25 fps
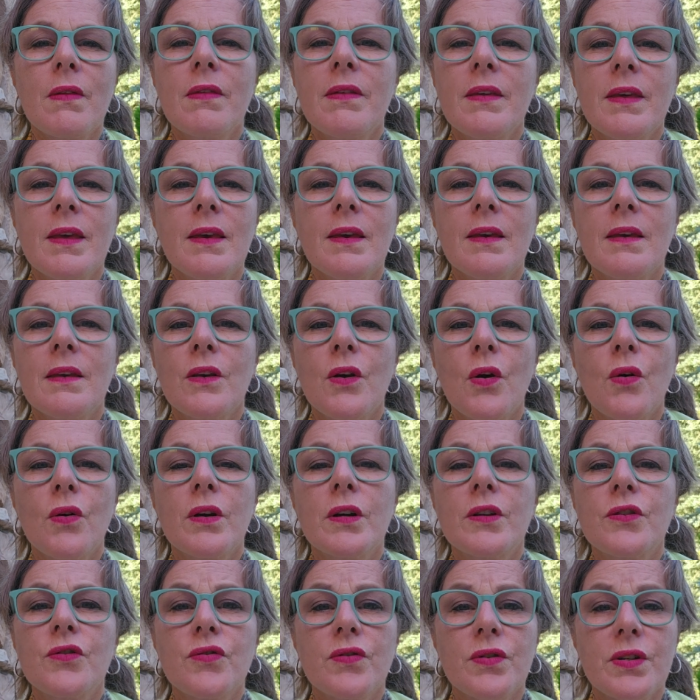the
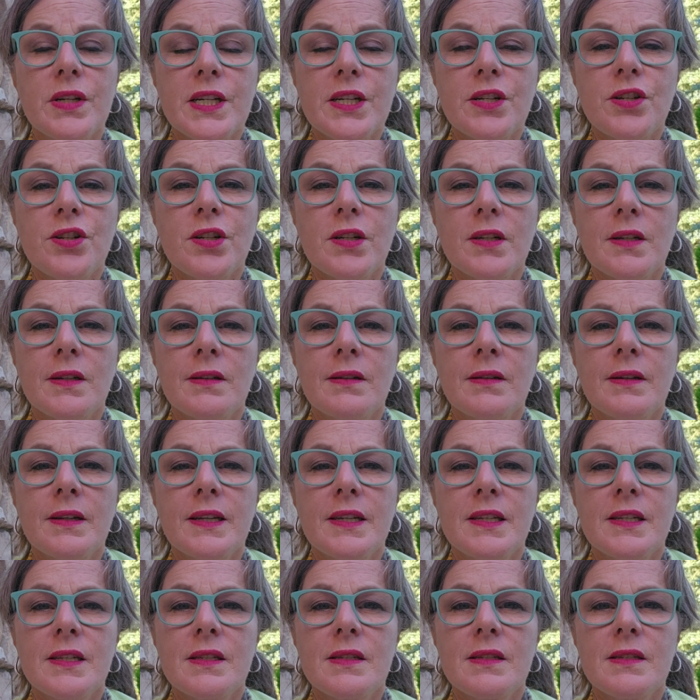yoga tradition
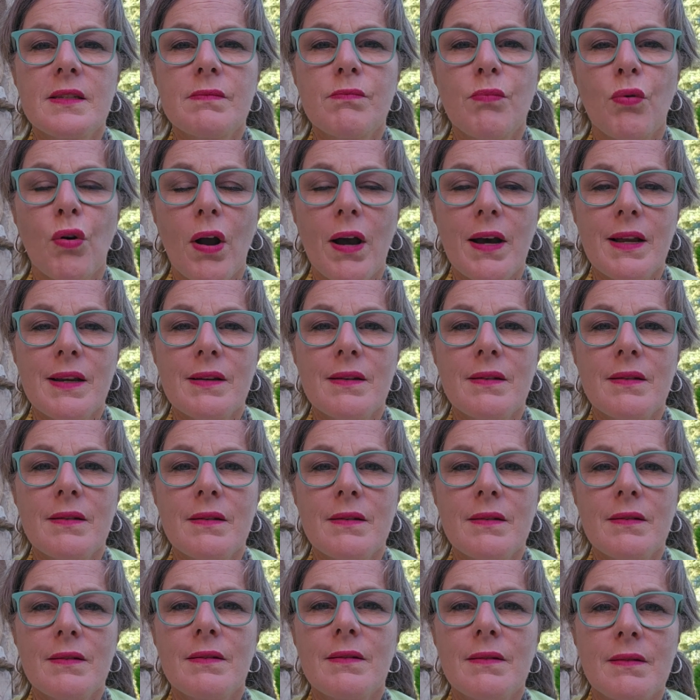is brought
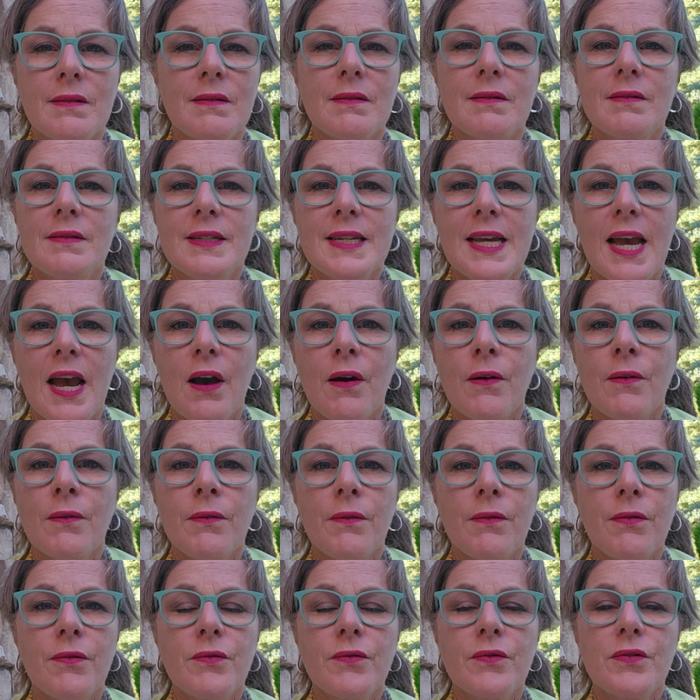
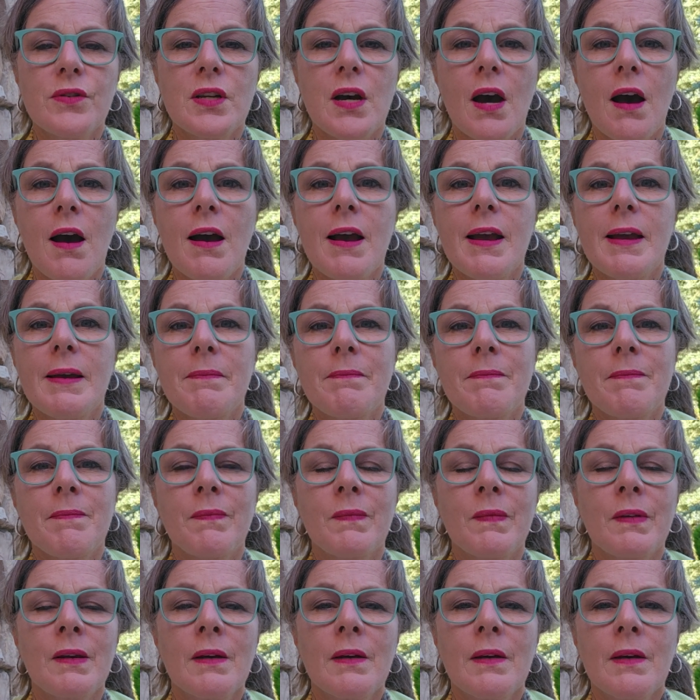down through time.
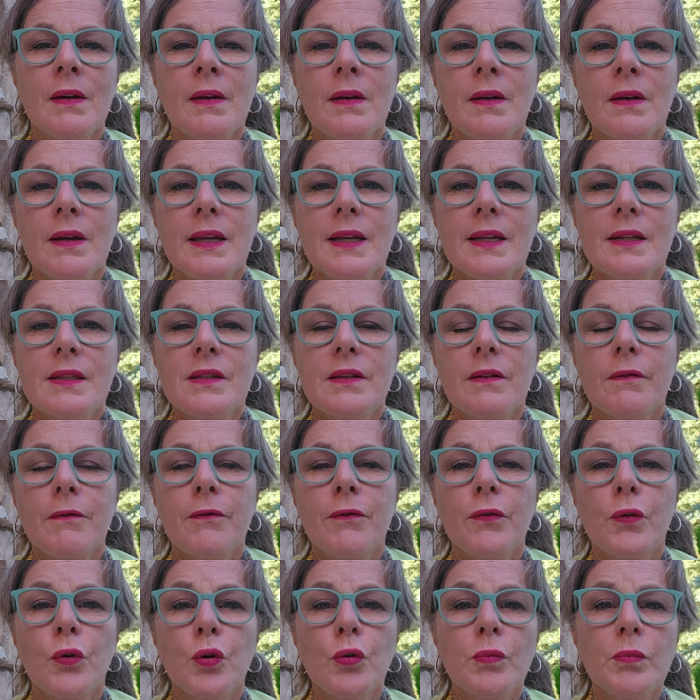It's a
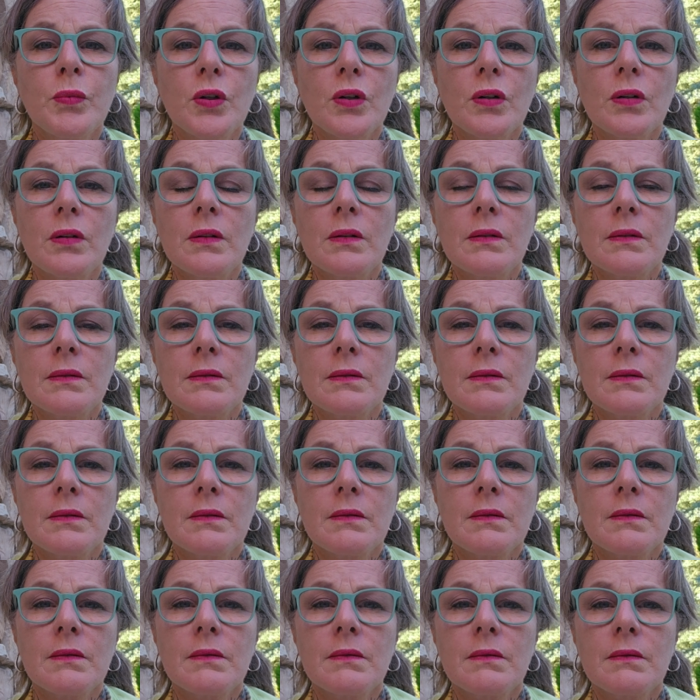verbal
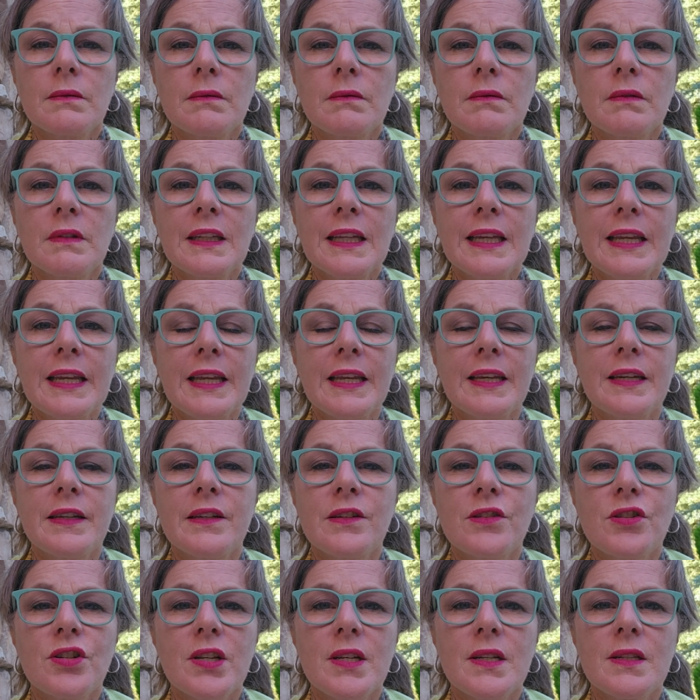
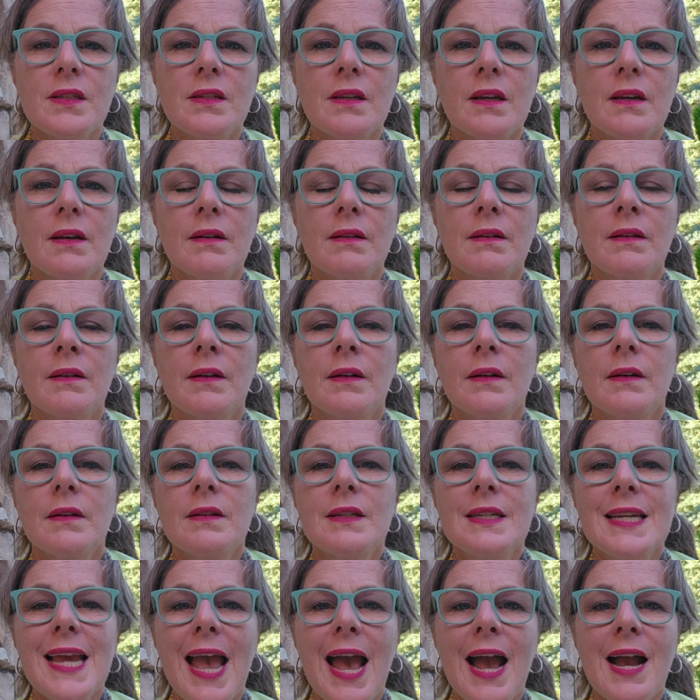lineage. It's a
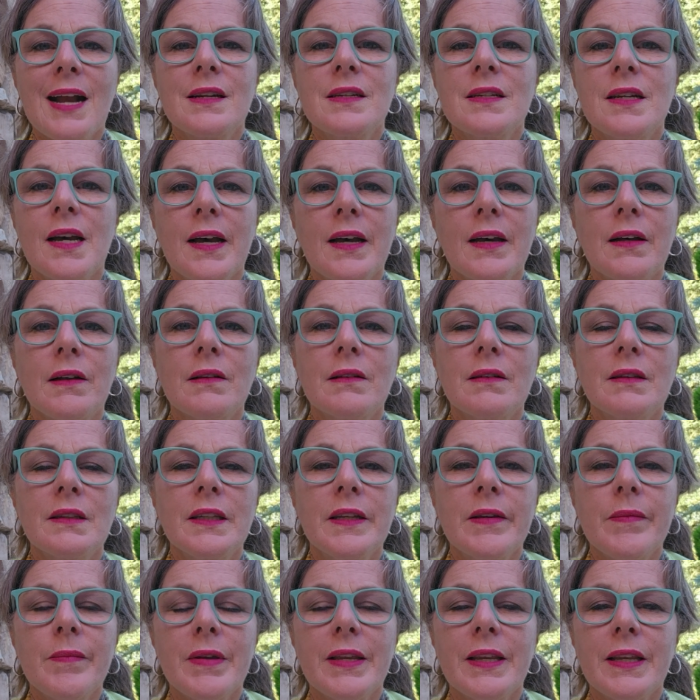tactile
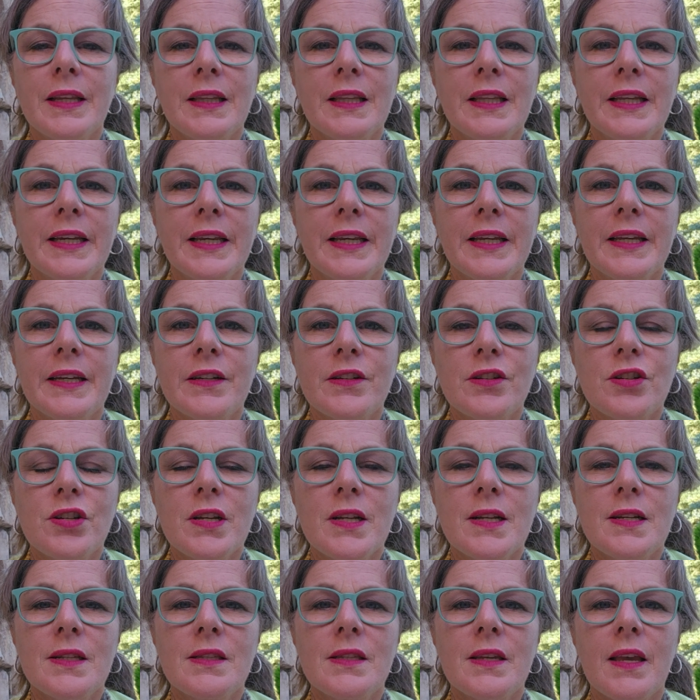lineage.
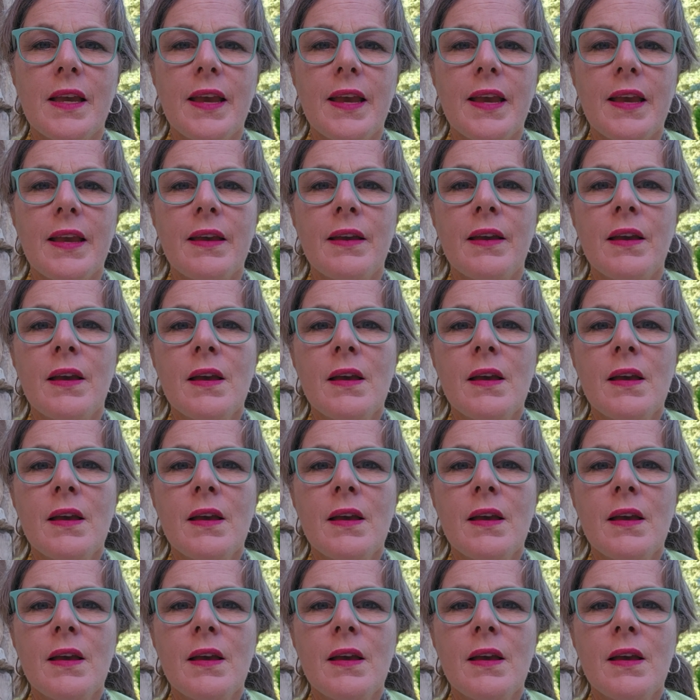It's a